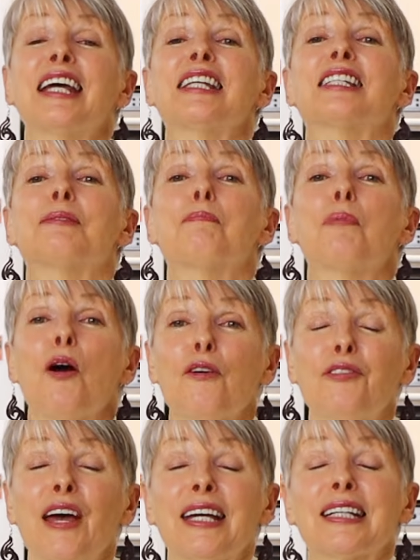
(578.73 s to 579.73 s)
It's
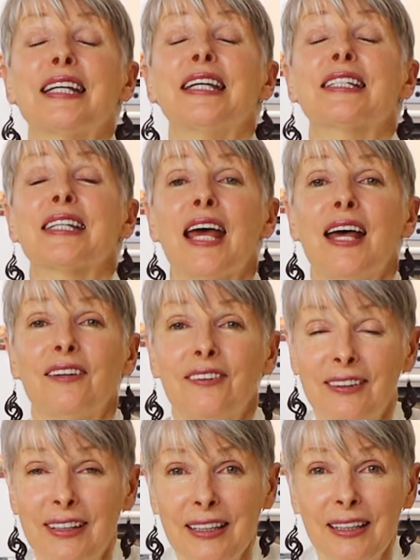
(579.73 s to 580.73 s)
perfect. It's
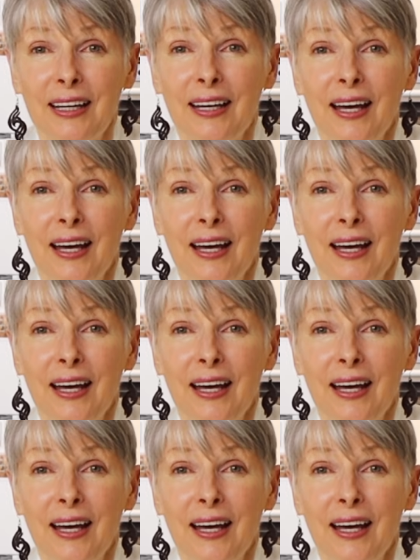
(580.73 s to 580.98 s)
healthy.